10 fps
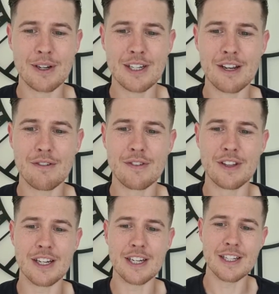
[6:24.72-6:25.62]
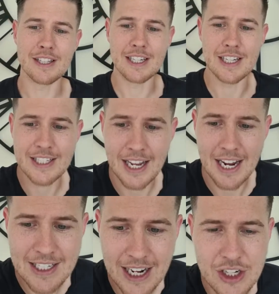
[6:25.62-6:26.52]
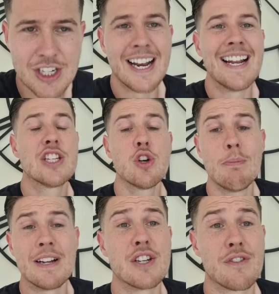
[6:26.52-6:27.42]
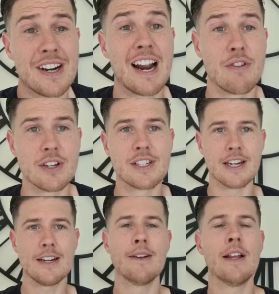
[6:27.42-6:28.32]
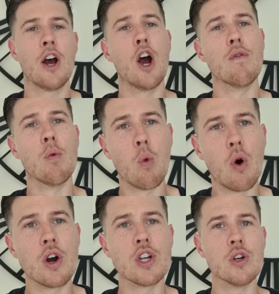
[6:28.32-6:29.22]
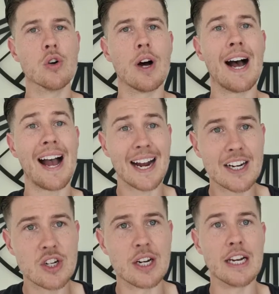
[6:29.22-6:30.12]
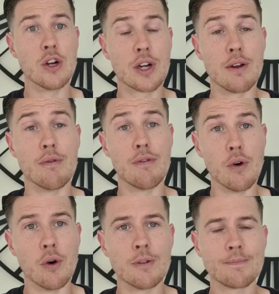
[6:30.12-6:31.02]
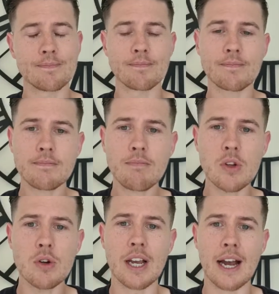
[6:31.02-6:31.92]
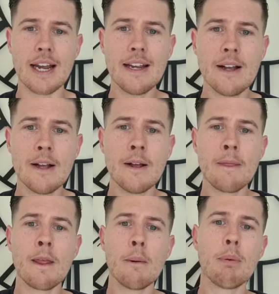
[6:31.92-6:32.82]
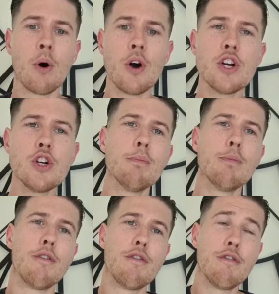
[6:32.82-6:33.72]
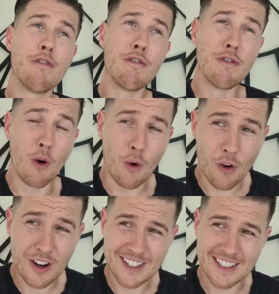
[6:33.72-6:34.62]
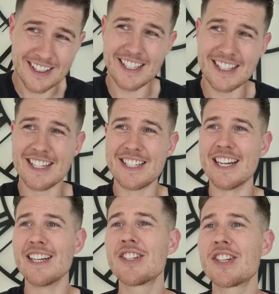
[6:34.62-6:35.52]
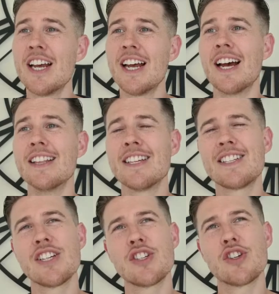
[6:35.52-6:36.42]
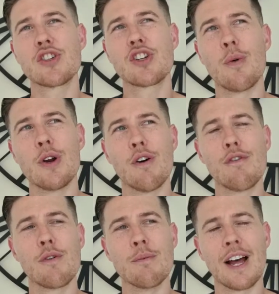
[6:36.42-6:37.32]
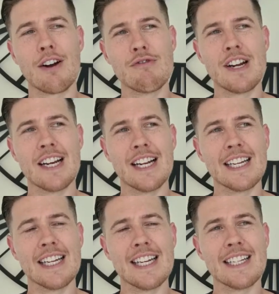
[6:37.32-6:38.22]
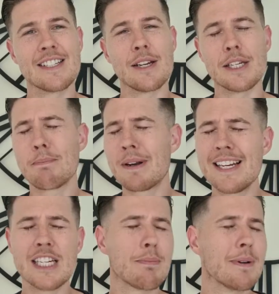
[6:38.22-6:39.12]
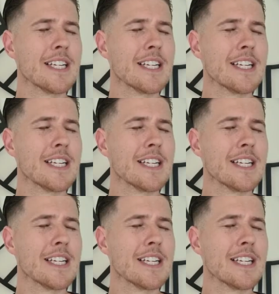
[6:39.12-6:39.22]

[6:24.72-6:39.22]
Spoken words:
give the estate agent a little bit of clarity over what you're actually looking for. Okay, point number 4, I think that this is, and this is just going on from that really, is please,